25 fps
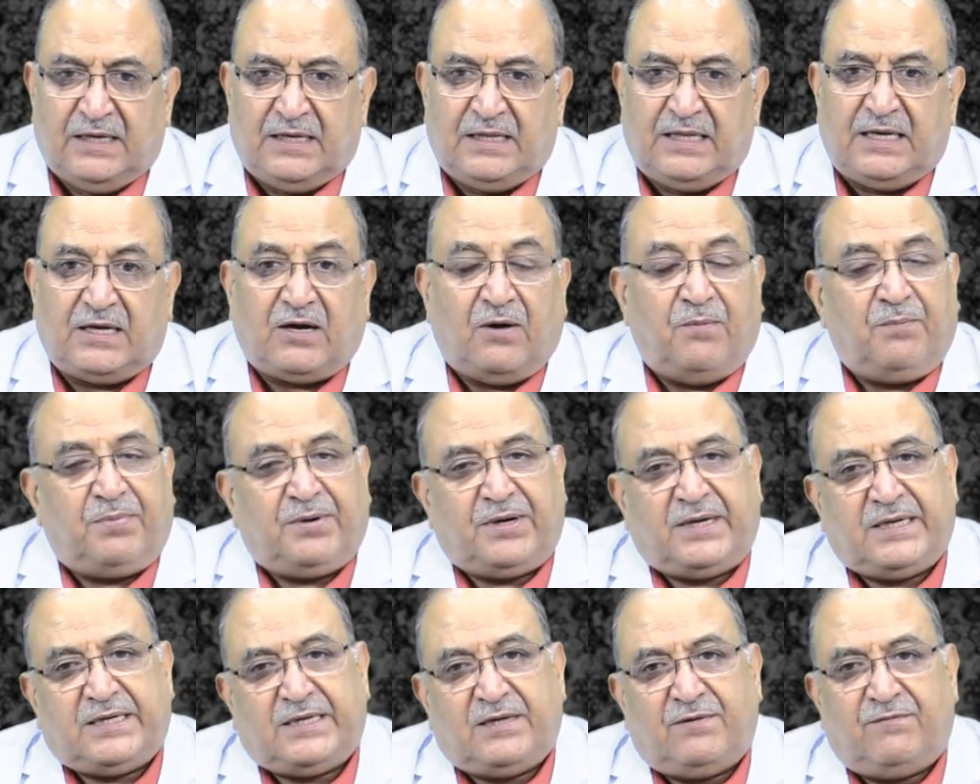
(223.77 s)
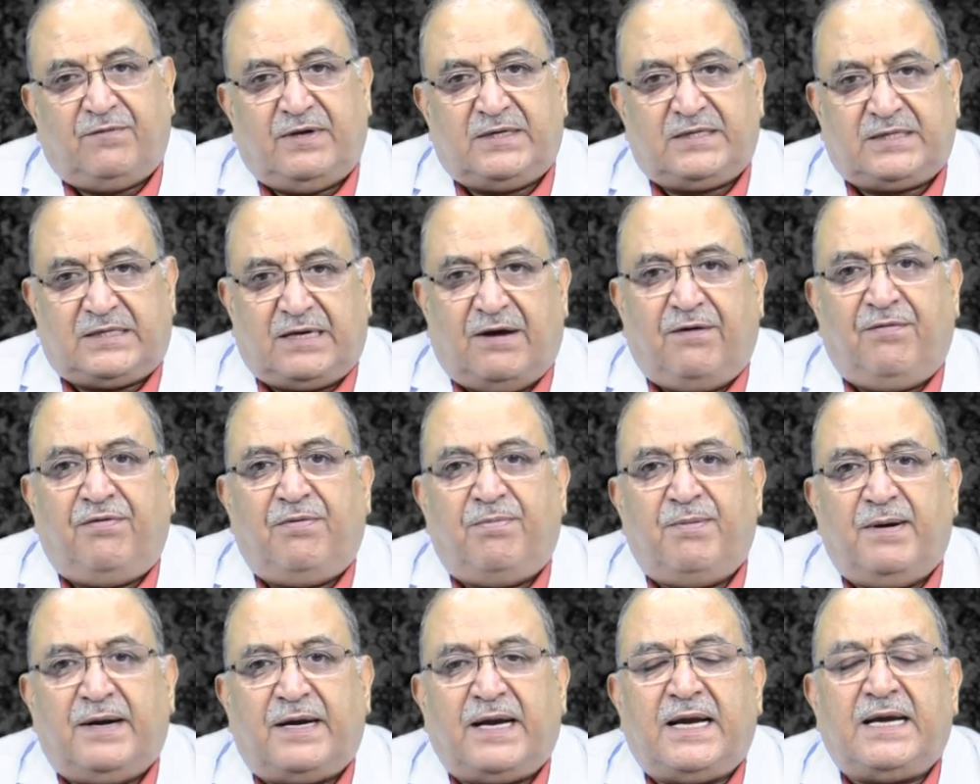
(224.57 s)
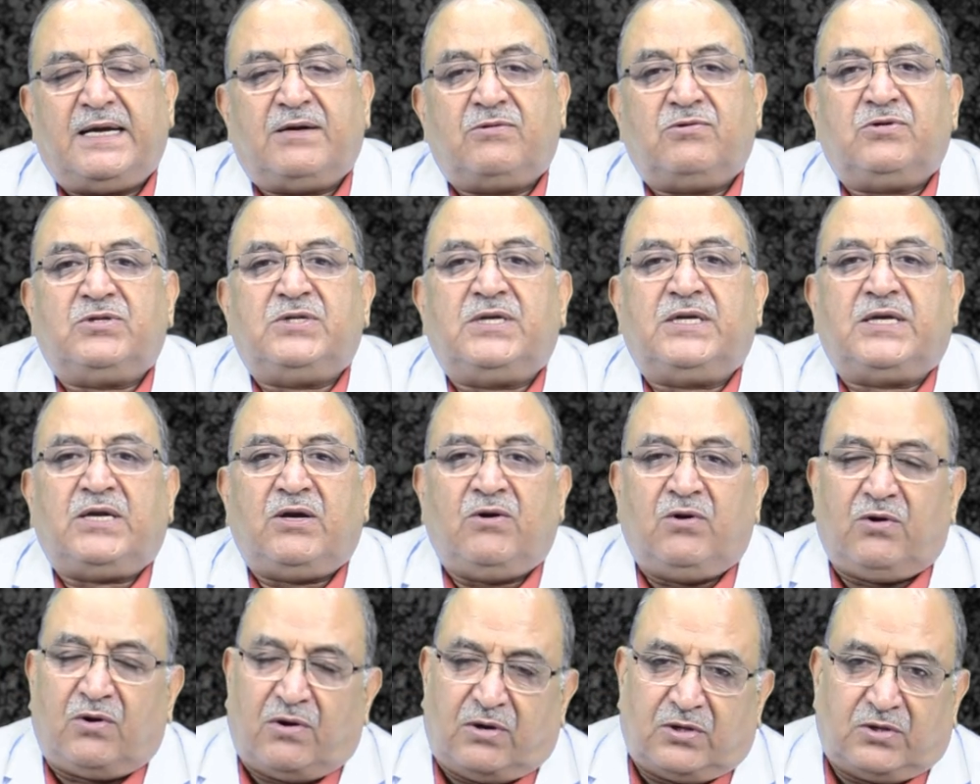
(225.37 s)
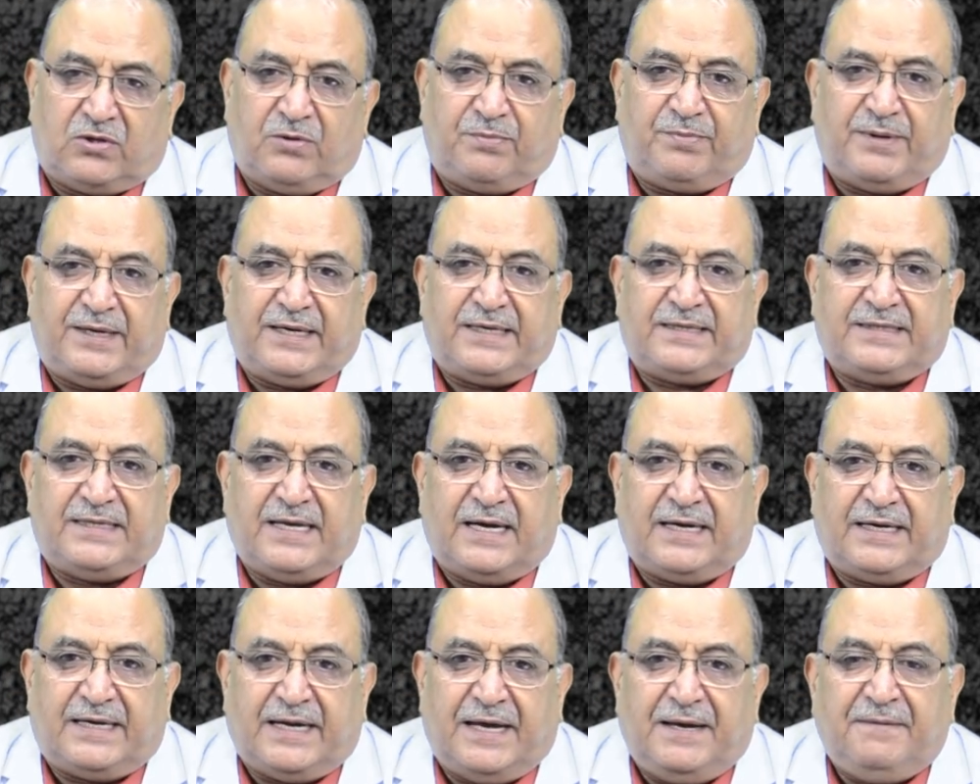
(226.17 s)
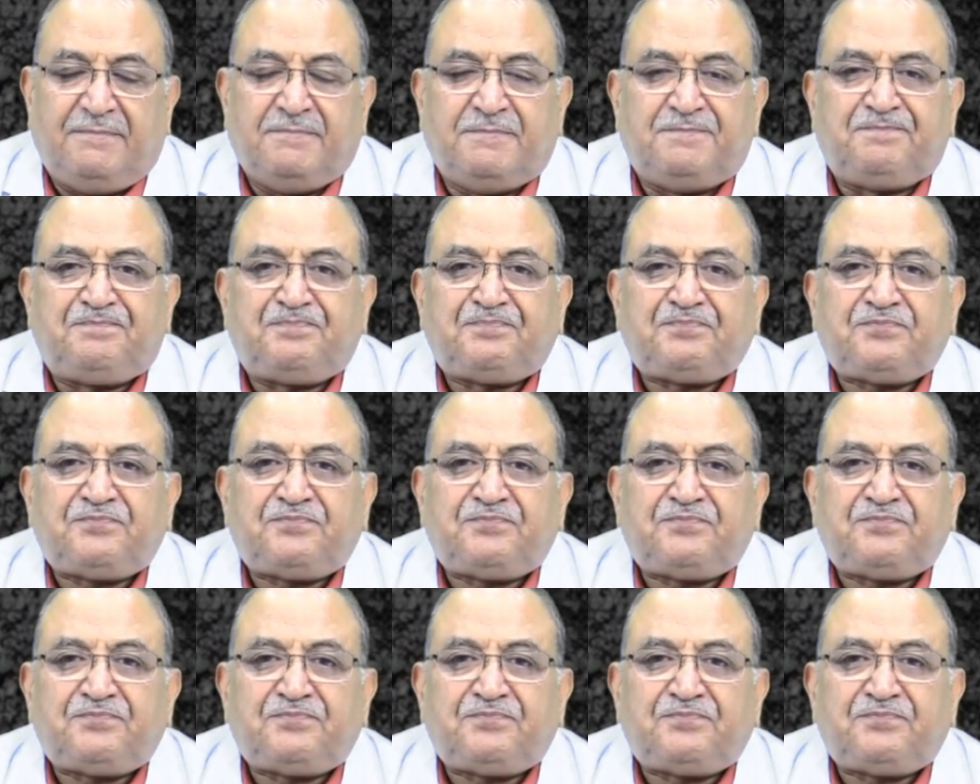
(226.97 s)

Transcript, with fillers: The competition was tough, but I could secure orthopedics that time.